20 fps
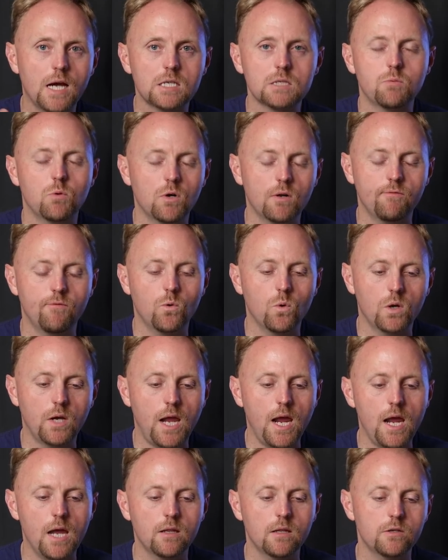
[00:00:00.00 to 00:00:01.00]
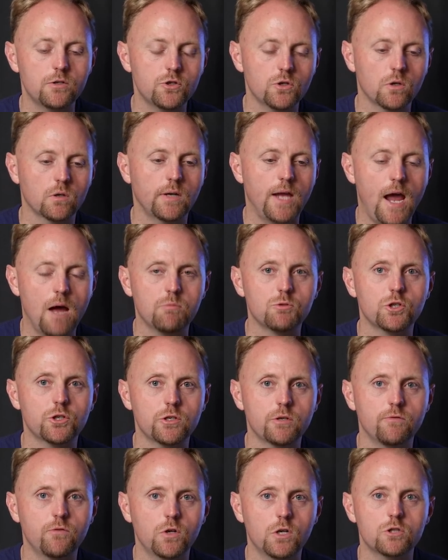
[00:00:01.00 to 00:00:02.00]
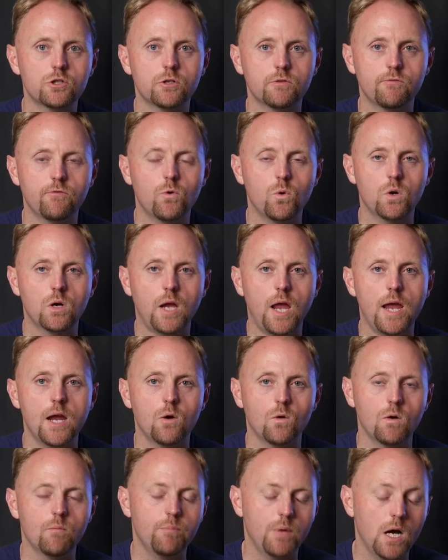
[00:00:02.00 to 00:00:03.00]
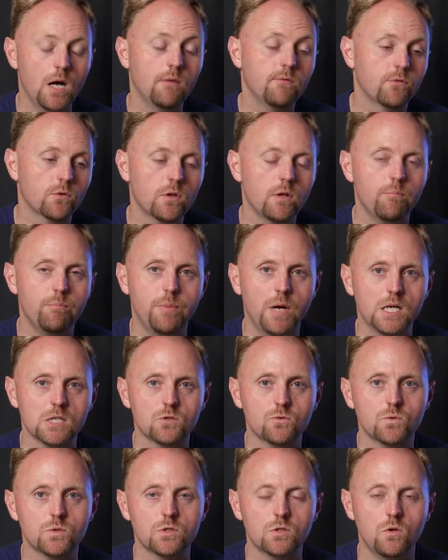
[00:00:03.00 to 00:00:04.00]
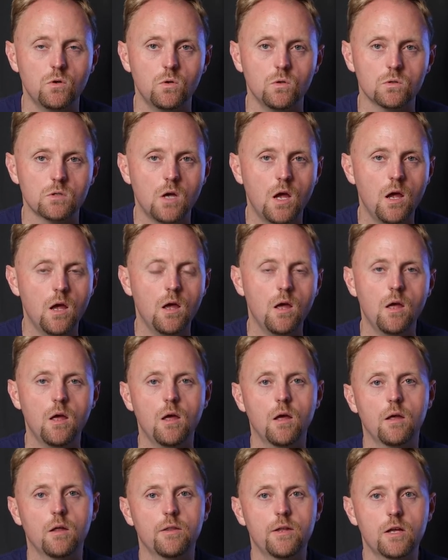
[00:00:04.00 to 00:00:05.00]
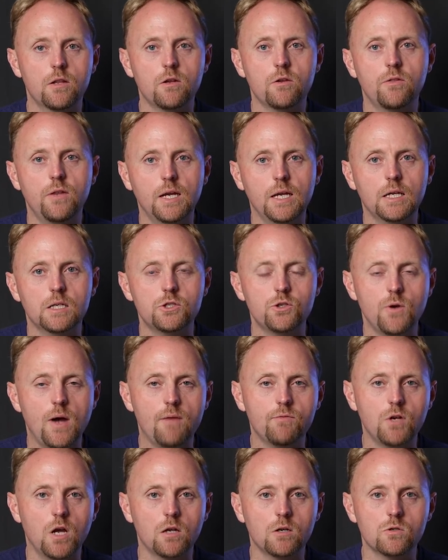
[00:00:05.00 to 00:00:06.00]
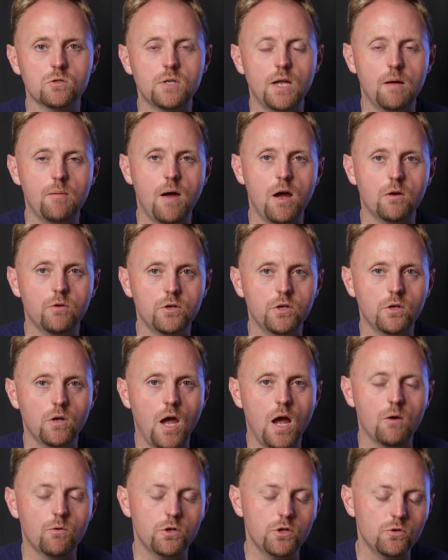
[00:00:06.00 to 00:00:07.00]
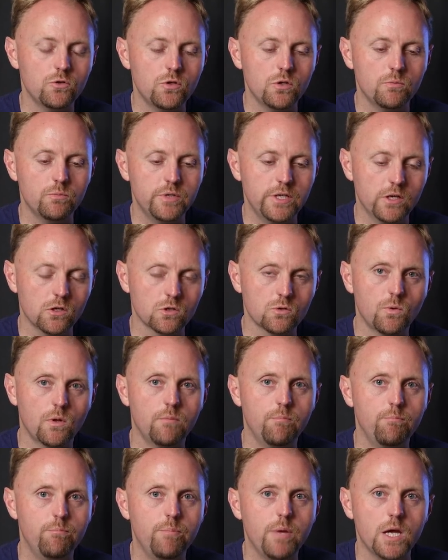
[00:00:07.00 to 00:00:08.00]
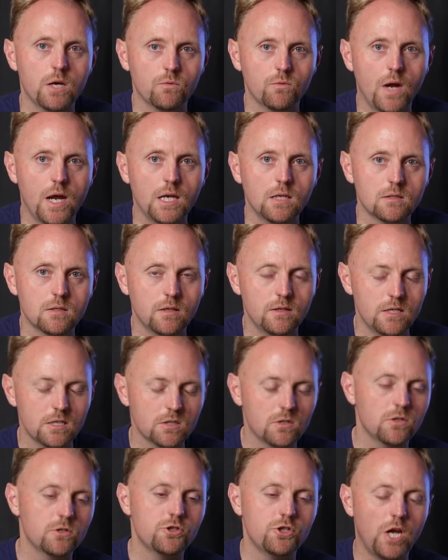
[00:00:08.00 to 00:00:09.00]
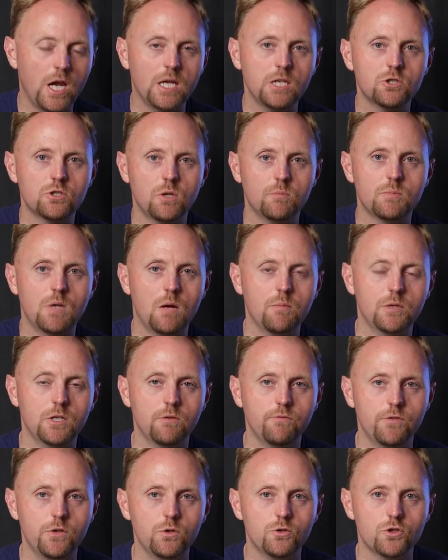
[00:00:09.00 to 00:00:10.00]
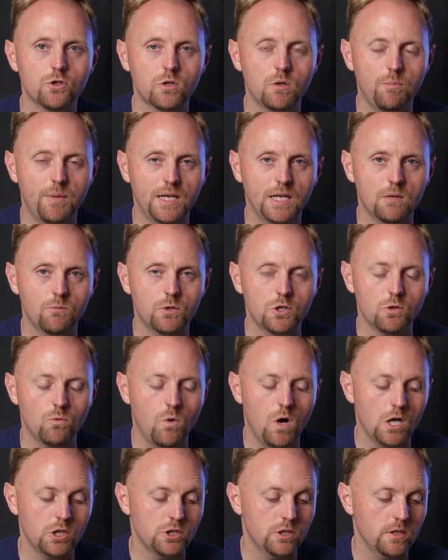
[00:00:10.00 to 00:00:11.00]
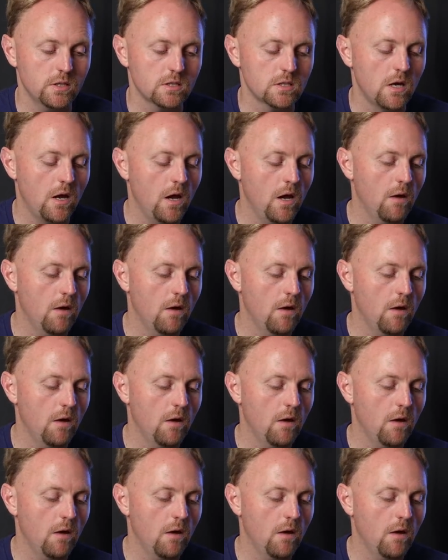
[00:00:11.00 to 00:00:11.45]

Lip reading: export in 4K that you're capturing your footage in 4K or above for the best result. The other thing is you have to understand how YouTube deals with bit rates, and this could change sometime in the future depending on when you're watching this.